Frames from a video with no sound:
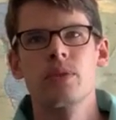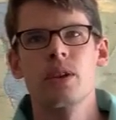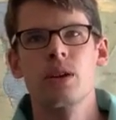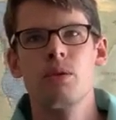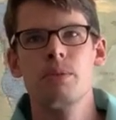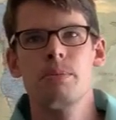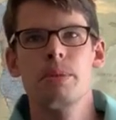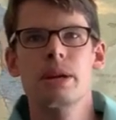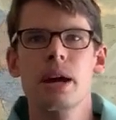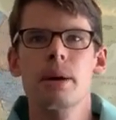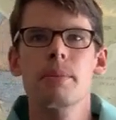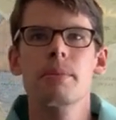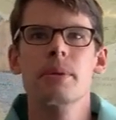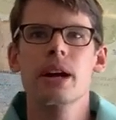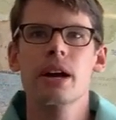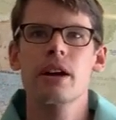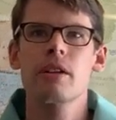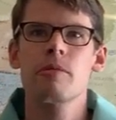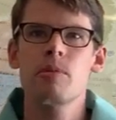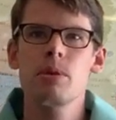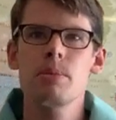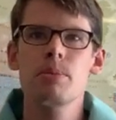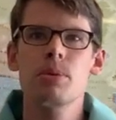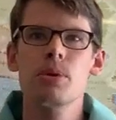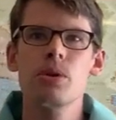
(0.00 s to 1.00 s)
We become the kind
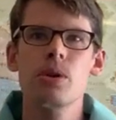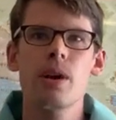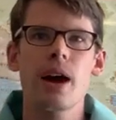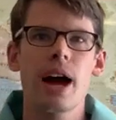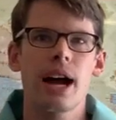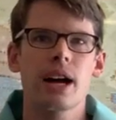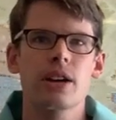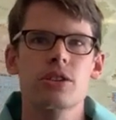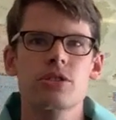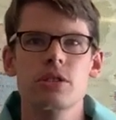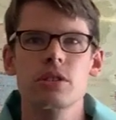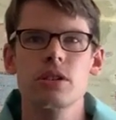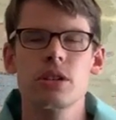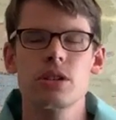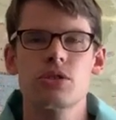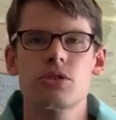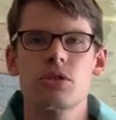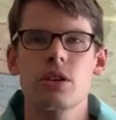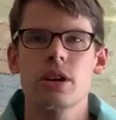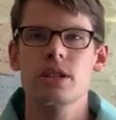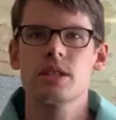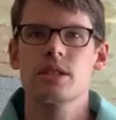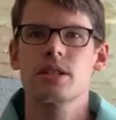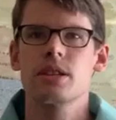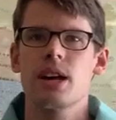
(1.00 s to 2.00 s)
of people who actually
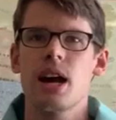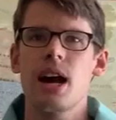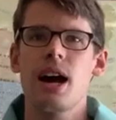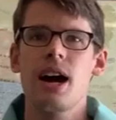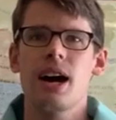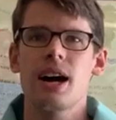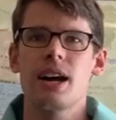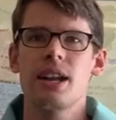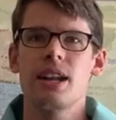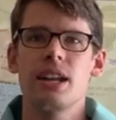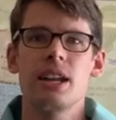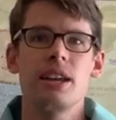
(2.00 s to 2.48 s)
trust God.